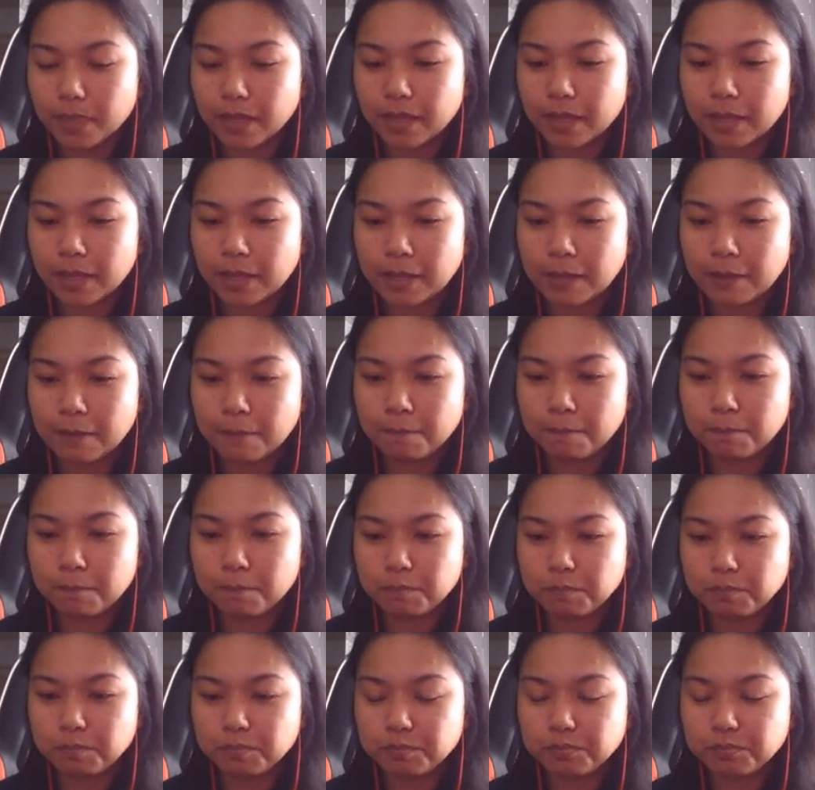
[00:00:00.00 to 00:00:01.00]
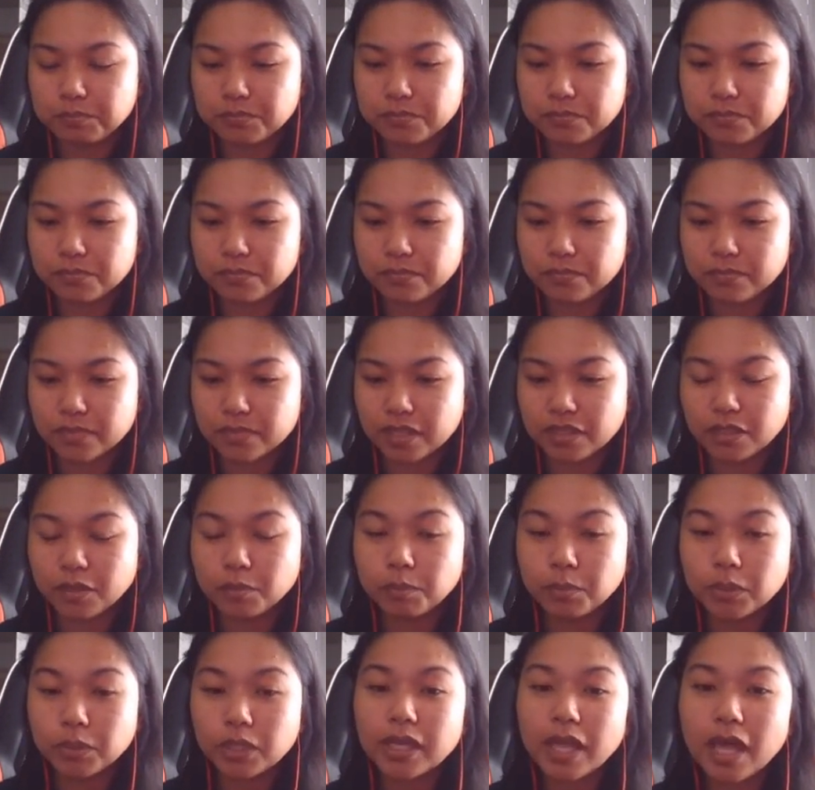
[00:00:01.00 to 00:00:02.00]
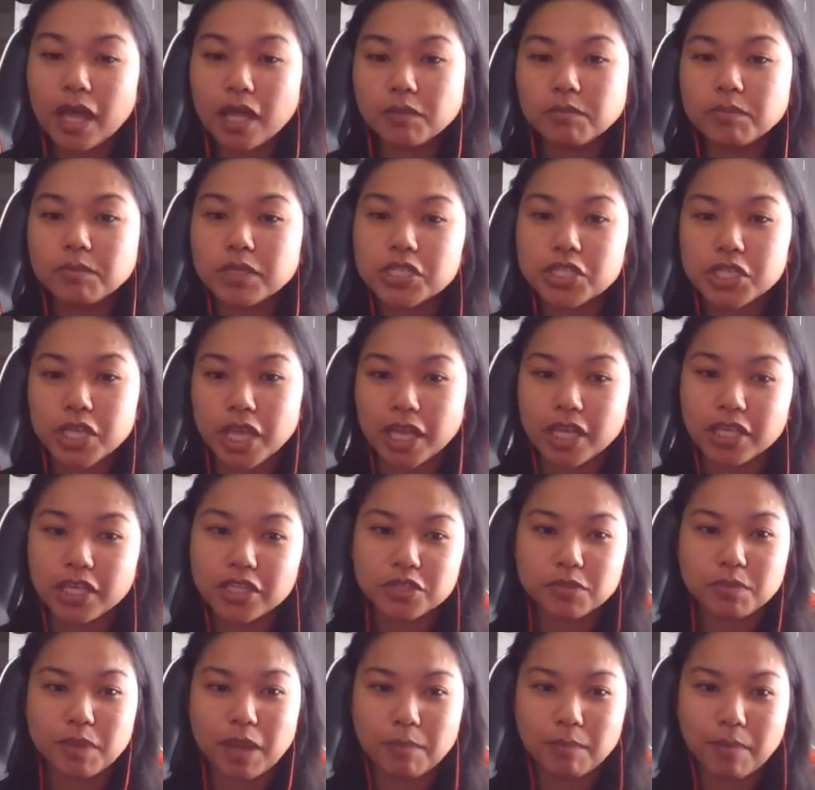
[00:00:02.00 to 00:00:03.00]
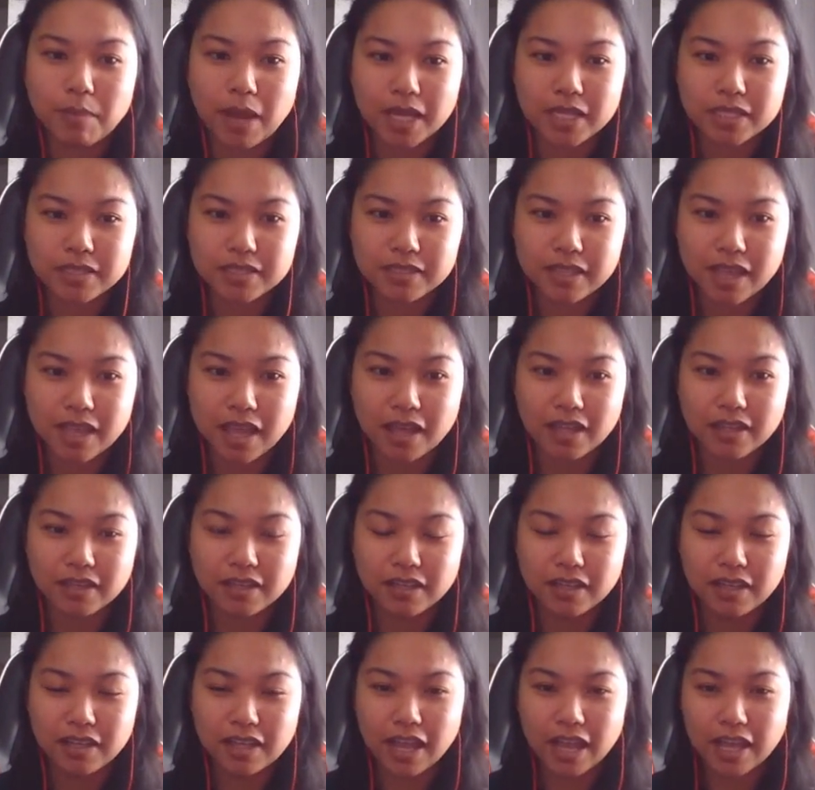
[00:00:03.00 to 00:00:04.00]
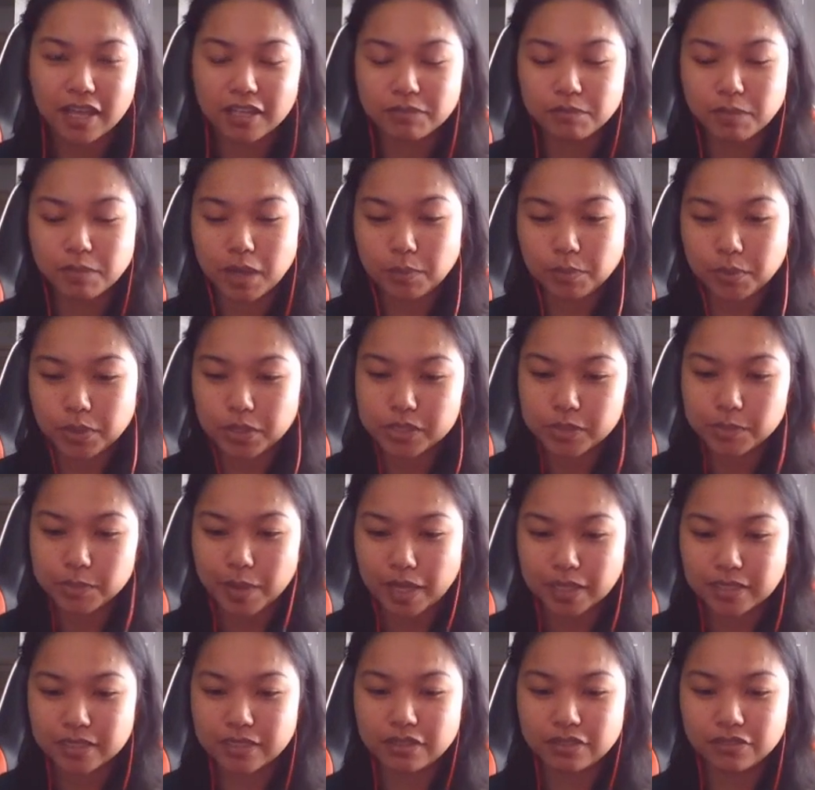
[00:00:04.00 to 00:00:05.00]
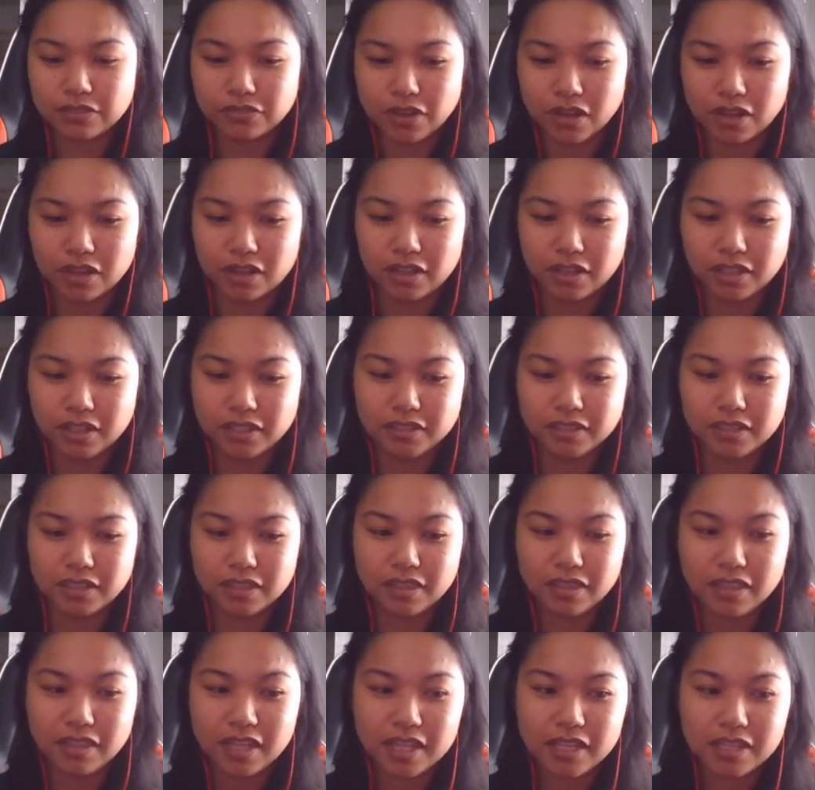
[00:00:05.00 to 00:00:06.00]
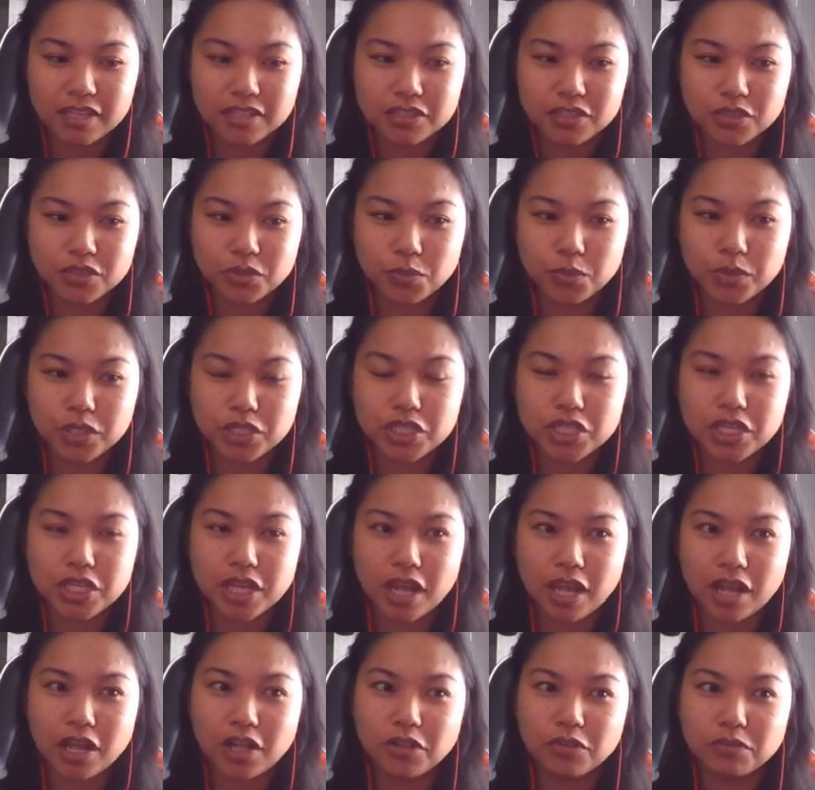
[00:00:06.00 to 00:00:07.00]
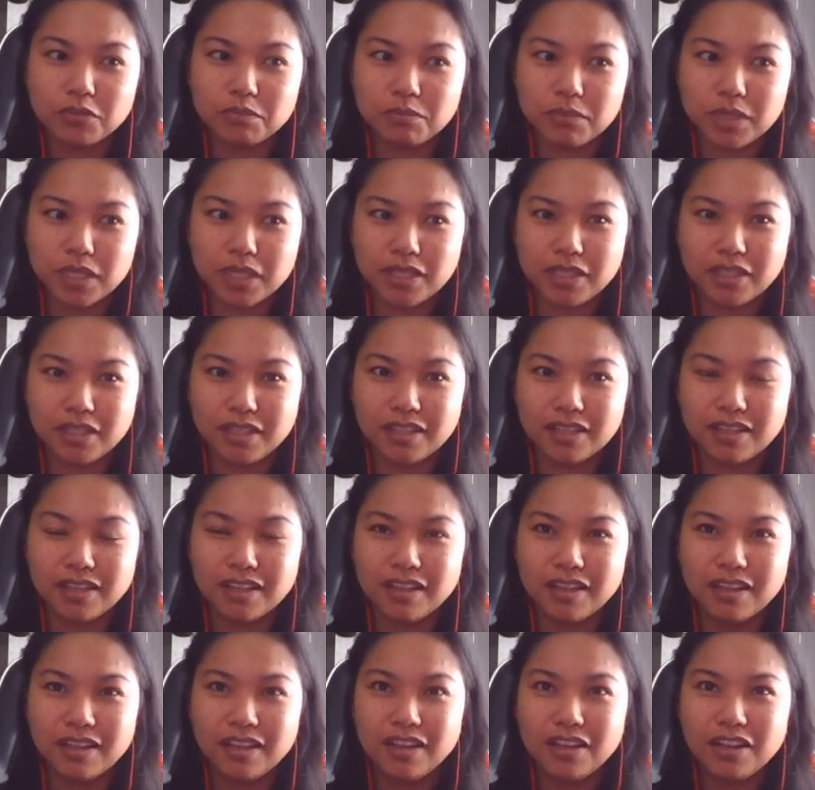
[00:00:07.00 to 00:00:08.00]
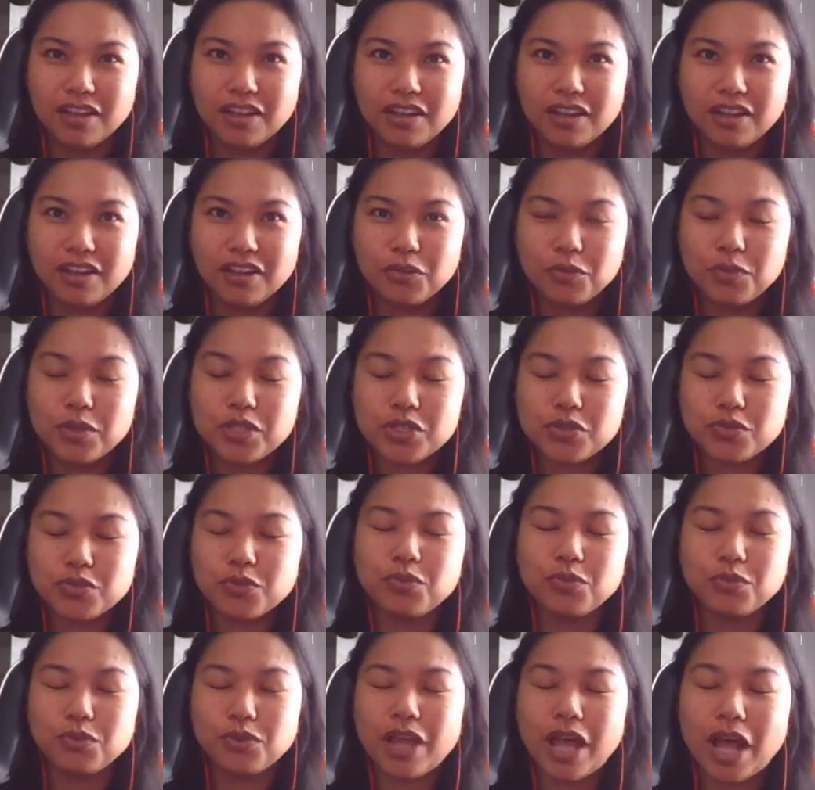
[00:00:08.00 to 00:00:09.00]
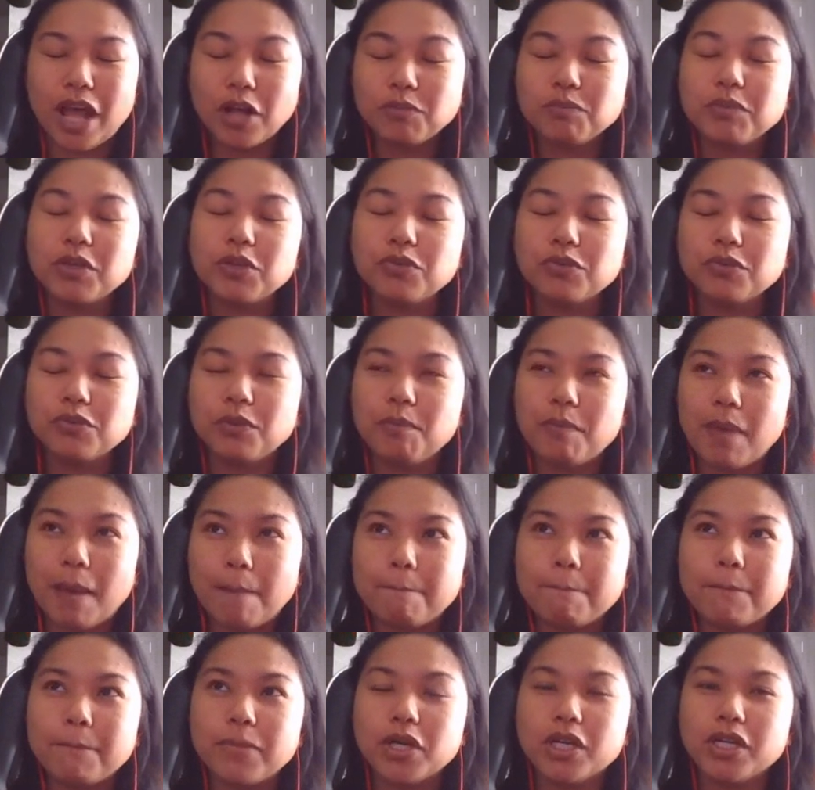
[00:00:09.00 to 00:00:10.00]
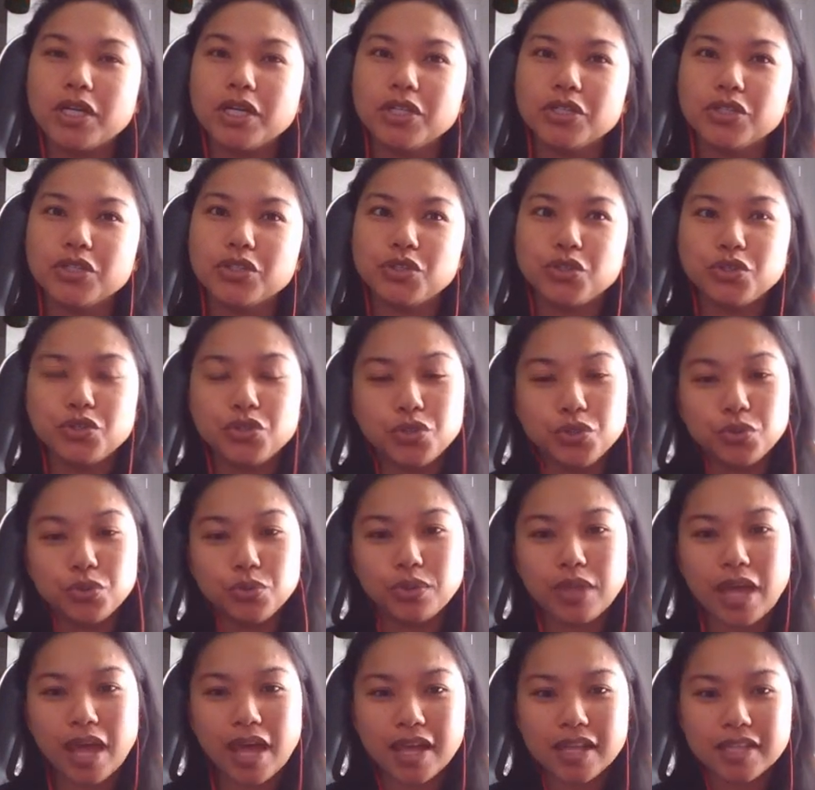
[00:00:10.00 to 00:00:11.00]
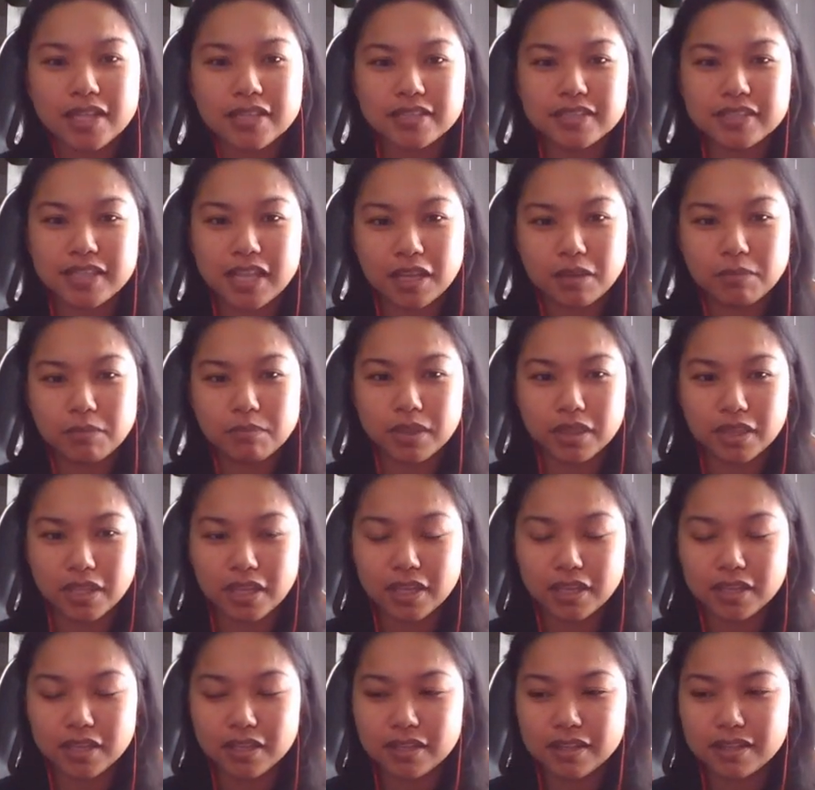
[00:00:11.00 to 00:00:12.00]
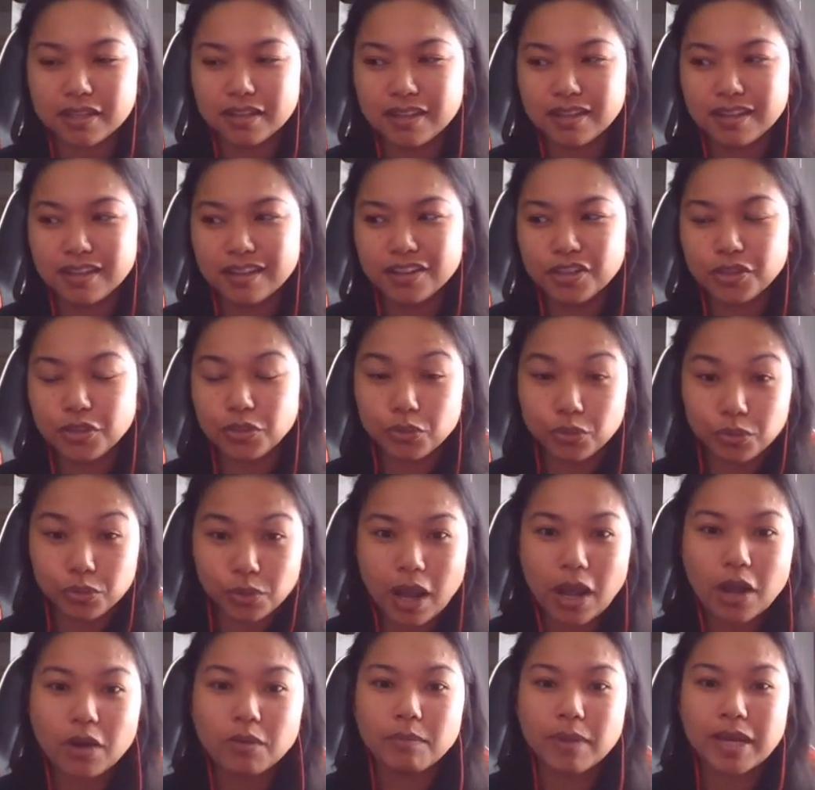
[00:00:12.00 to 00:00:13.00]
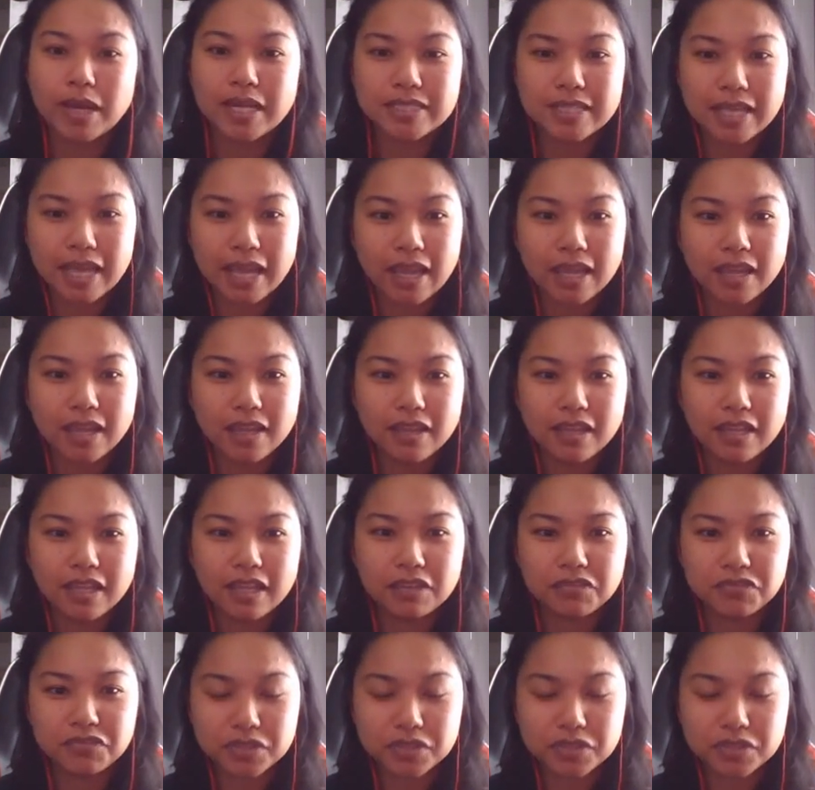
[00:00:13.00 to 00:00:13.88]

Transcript: the book helped me change my mindset and my perspective on things, which helped me remember to do that same thing throughout my day if